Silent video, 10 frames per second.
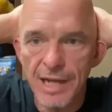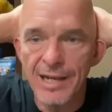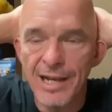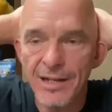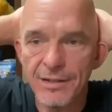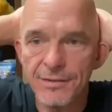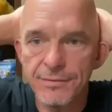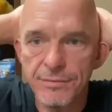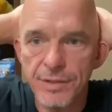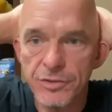i like a
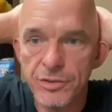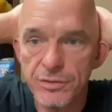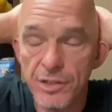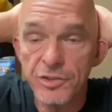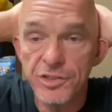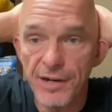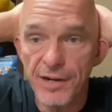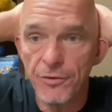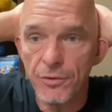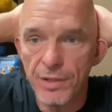there's a, there's
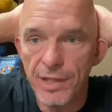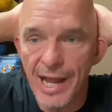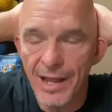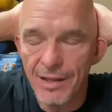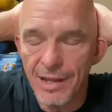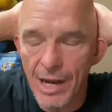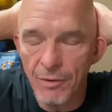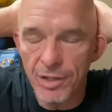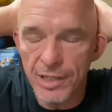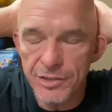several that i i
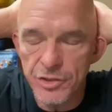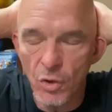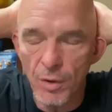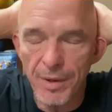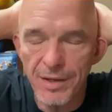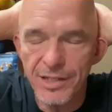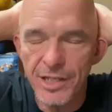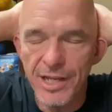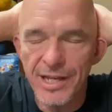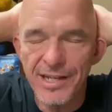really enjoy but
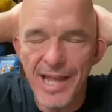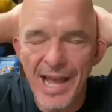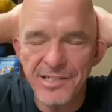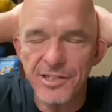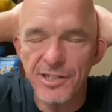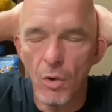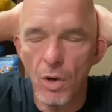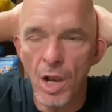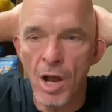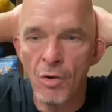it has to go
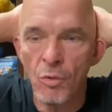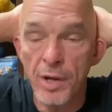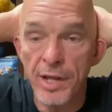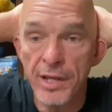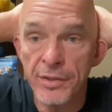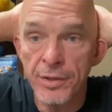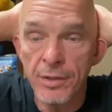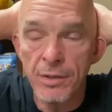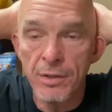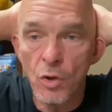along with
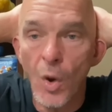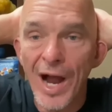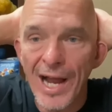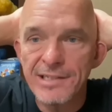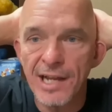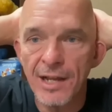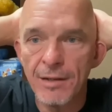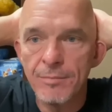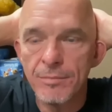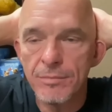quiet time